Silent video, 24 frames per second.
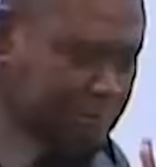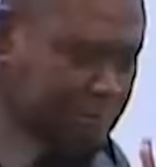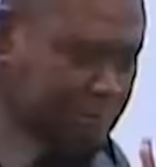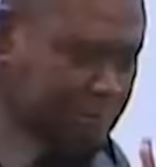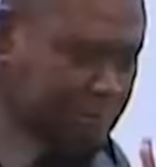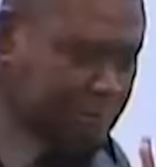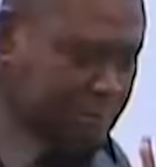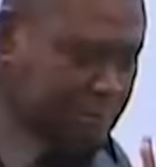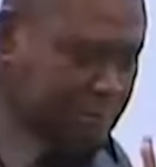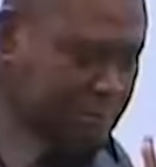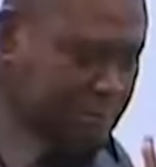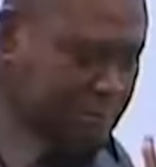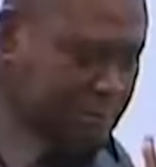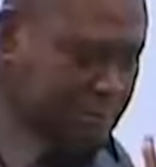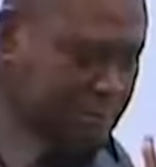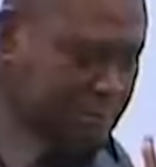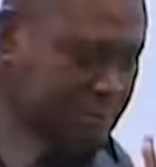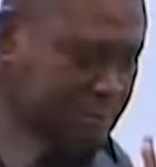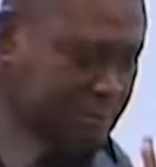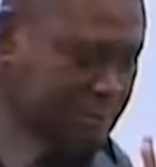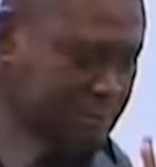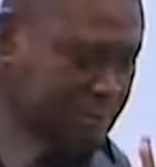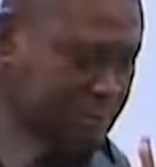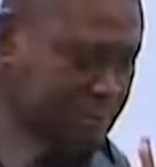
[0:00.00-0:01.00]

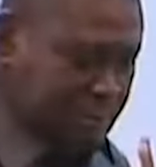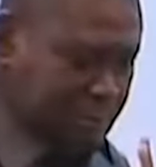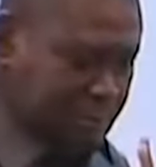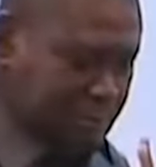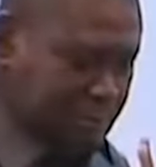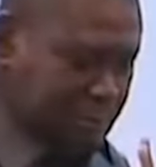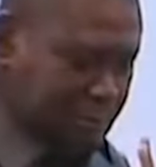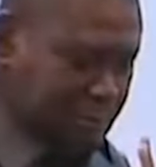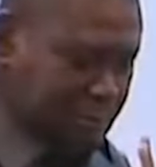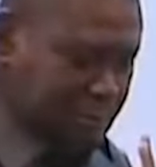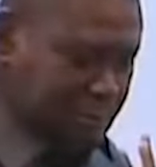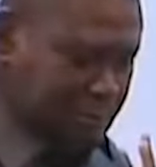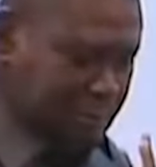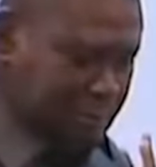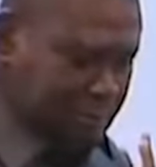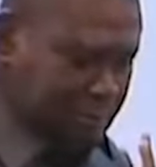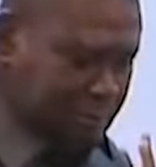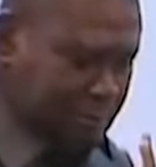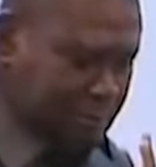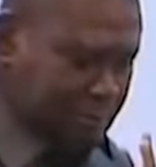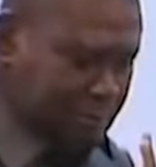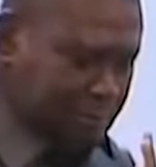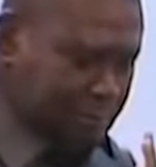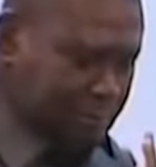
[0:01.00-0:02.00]

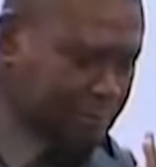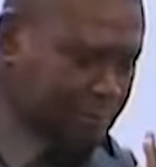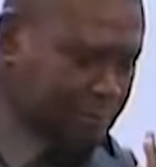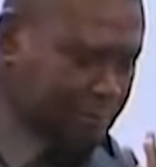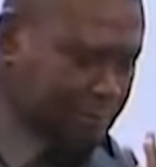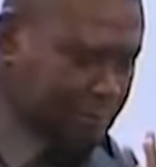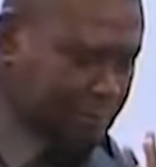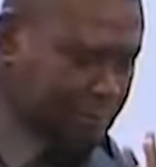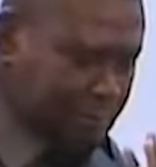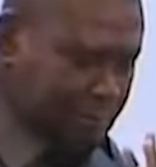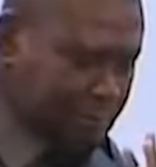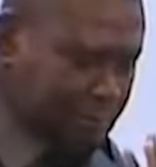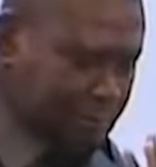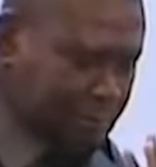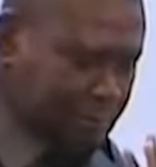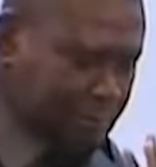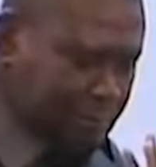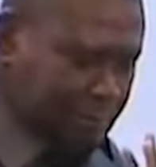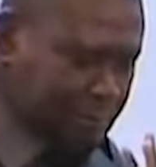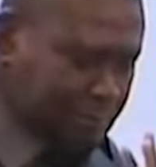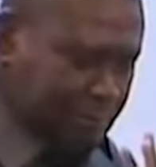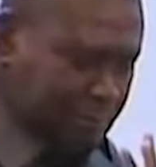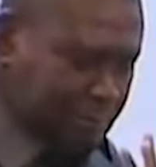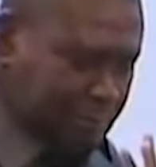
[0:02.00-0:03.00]

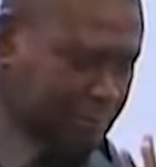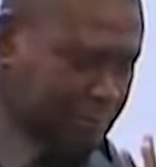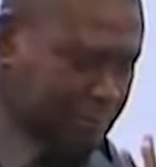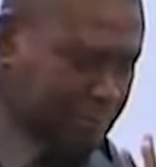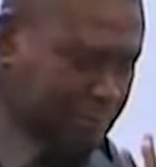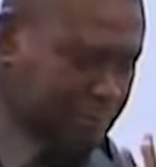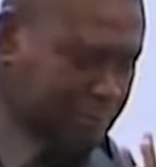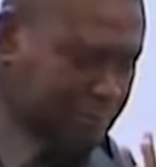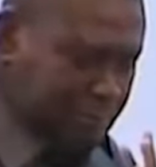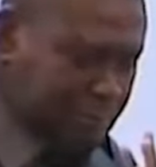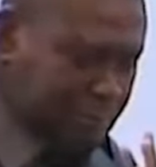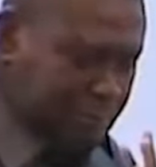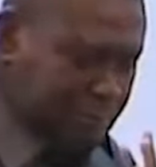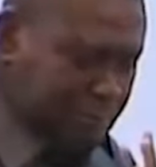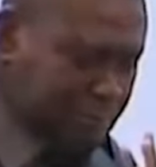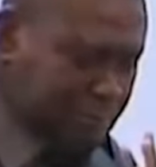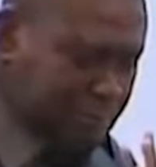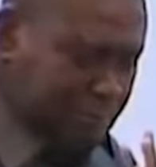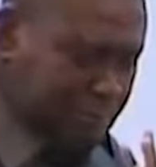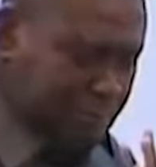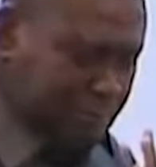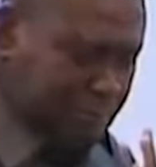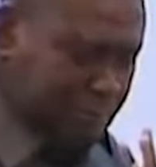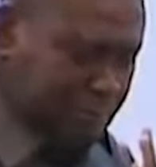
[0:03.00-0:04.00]

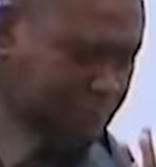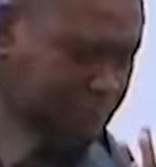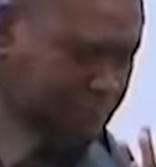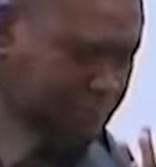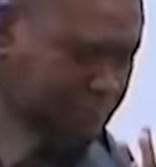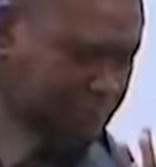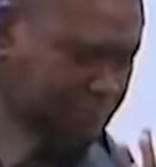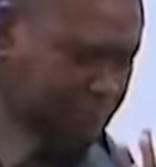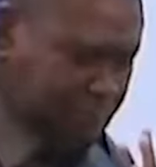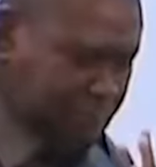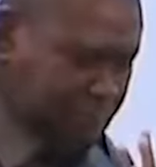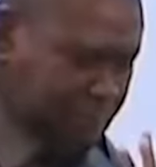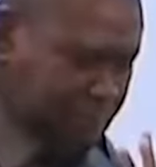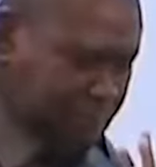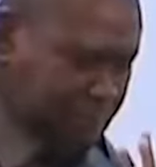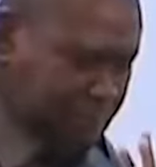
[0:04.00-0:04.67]
No words are spoken by the person on screen.